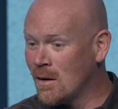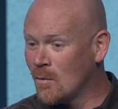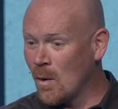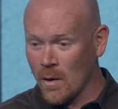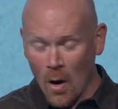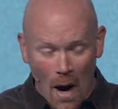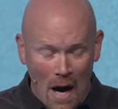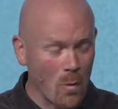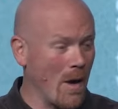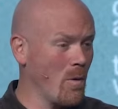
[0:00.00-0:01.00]
We want to go
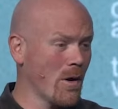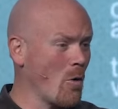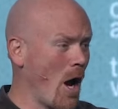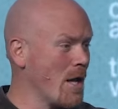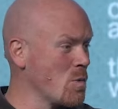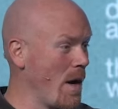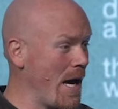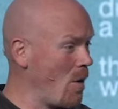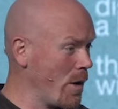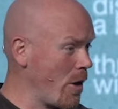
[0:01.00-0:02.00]
our way. We want to go God's way. I
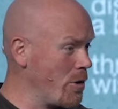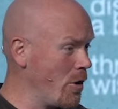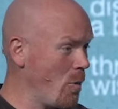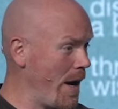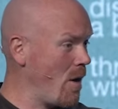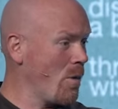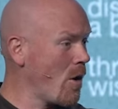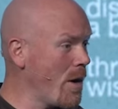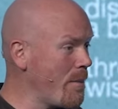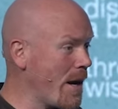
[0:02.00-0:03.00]
don't want to go your way. I don't want
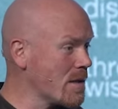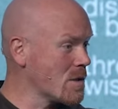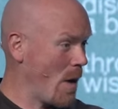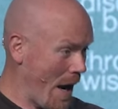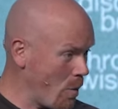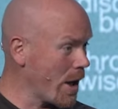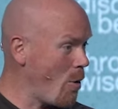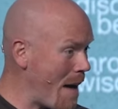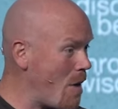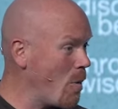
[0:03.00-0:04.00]
to go anybody else's way. I want to go
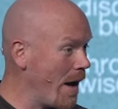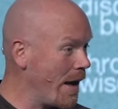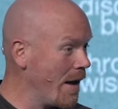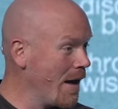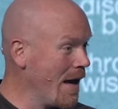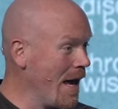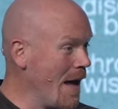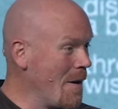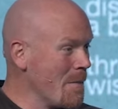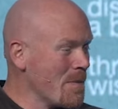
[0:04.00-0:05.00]
my way.
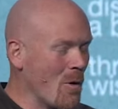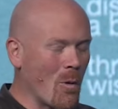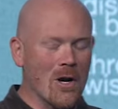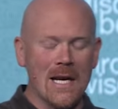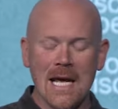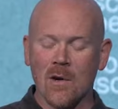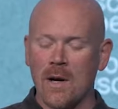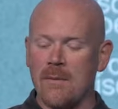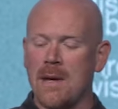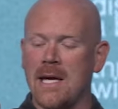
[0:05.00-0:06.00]
The word
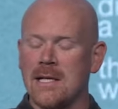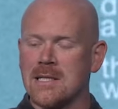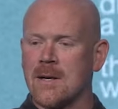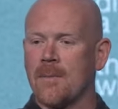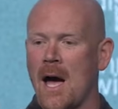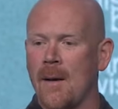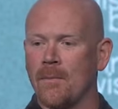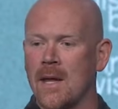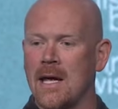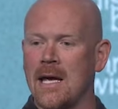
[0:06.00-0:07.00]
iniquity means,
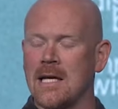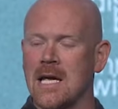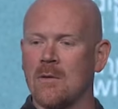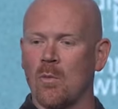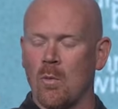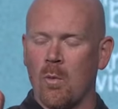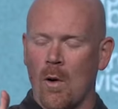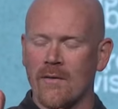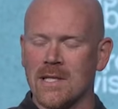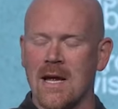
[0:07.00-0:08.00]
um, it, it,
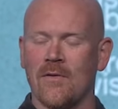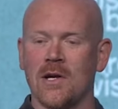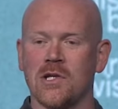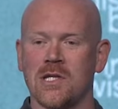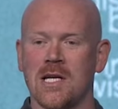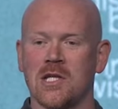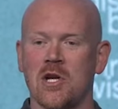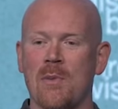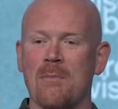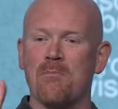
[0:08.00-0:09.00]
one of its definitions is
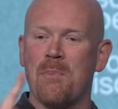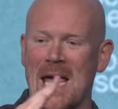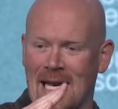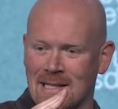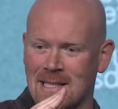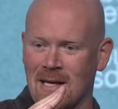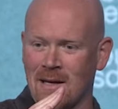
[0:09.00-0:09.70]
to be bent